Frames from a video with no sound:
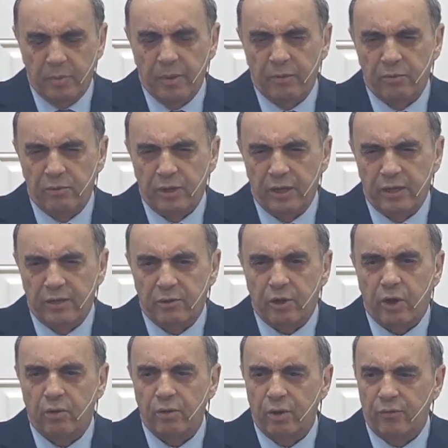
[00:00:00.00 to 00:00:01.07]
I said,
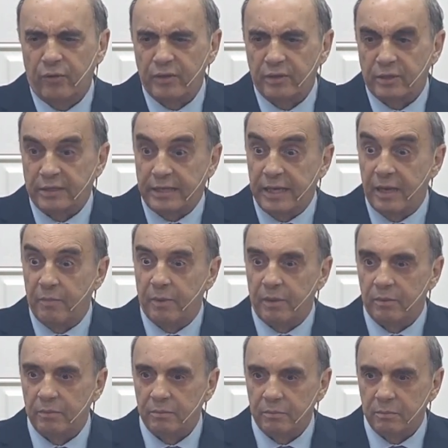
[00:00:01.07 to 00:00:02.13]
then I asked him, what am
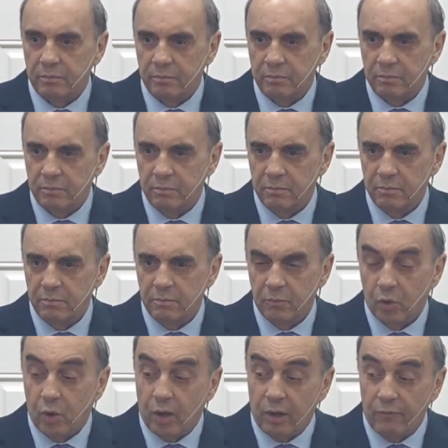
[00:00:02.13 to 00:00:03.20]
I supposed to do? And he
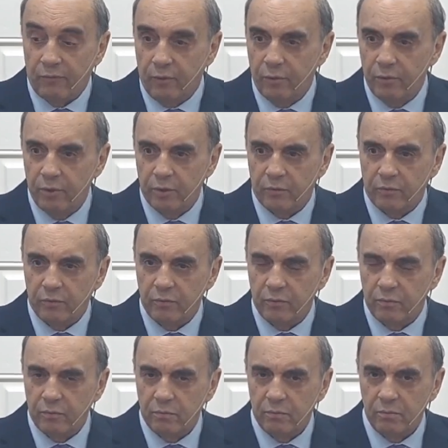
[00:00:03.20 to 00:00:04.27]
said, burn it,
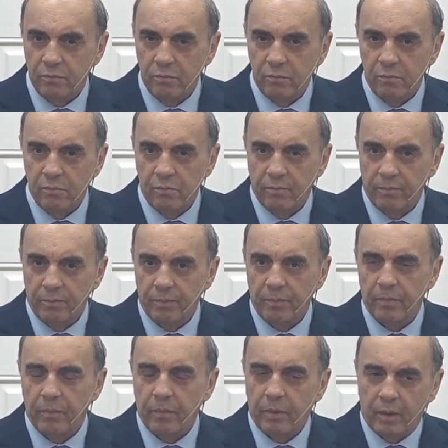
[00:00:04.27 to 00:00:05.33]
set it on
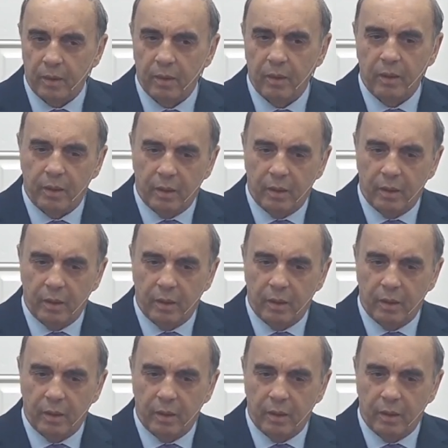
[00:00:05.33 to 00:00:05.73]
fire.